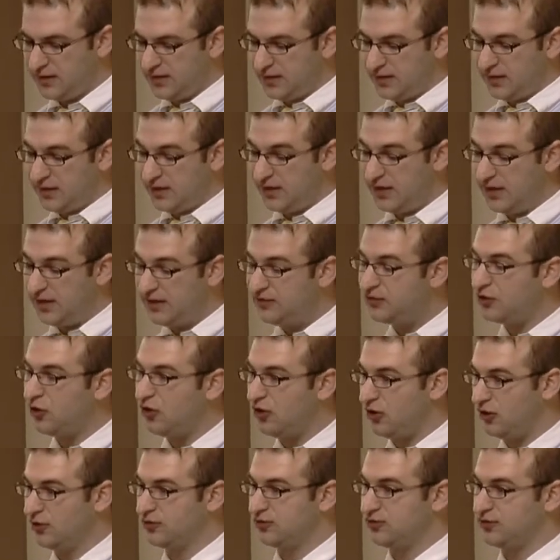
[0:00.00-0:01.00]
His
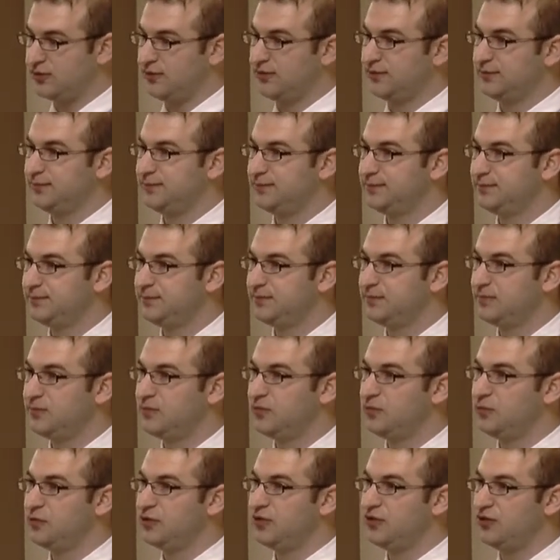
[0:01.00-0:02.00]
altar,
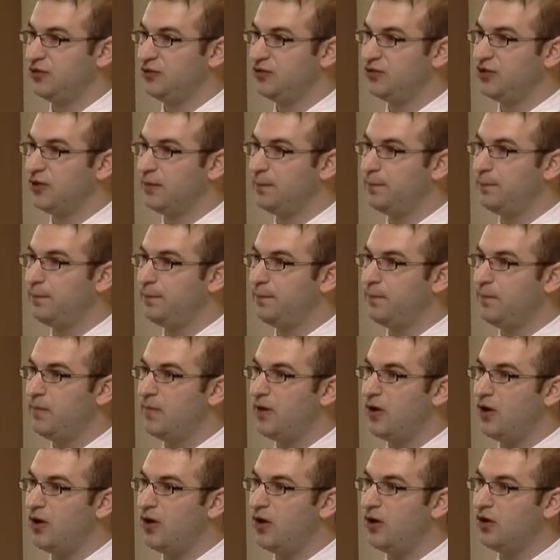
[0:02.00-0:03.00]
which is the
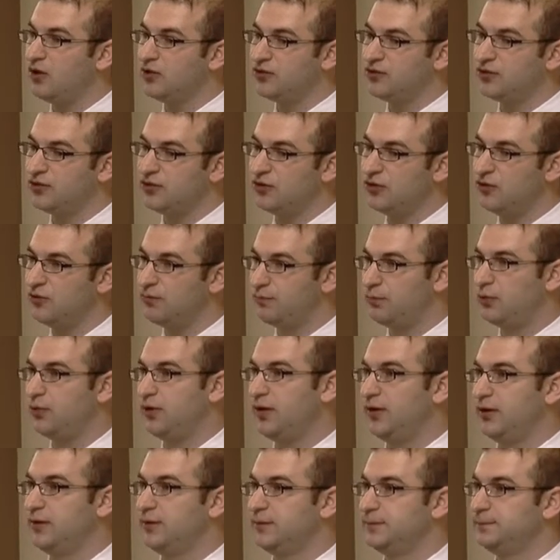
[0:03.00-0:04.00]
altar of
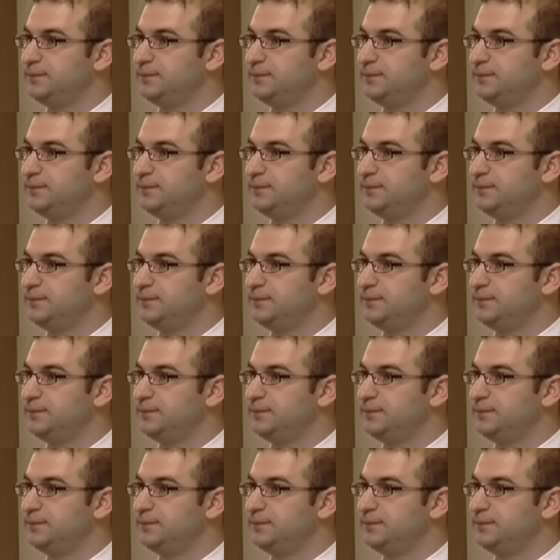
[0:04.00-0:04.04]
prayer.